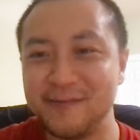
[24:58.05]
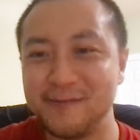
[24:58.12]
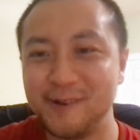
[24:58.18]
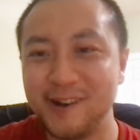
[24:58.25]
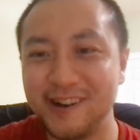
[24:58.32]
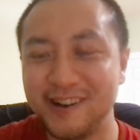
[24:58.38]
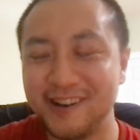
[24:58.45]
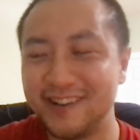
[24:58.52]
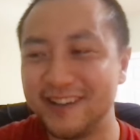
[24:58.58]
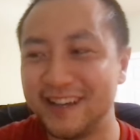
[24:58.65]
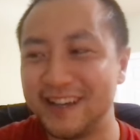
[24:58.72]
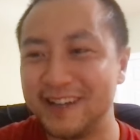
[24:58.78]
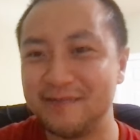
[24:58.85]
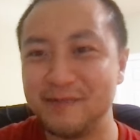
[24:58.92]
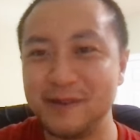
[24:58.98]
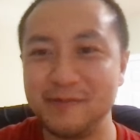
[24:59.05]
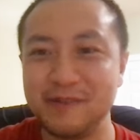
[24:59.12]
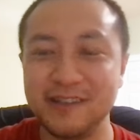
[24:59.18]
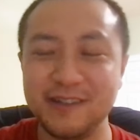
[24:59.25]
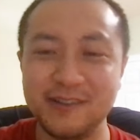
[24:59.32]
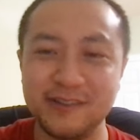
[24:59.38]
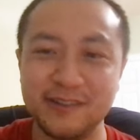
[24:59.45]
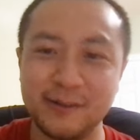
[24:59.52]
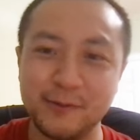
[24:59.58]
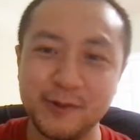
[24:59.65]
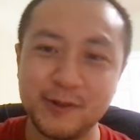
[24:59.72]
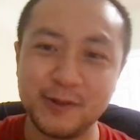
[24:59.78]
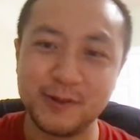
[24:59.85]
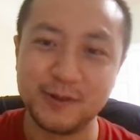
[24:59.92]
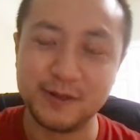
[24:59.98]
one, and maybe they want
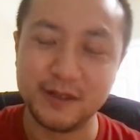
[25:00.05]
to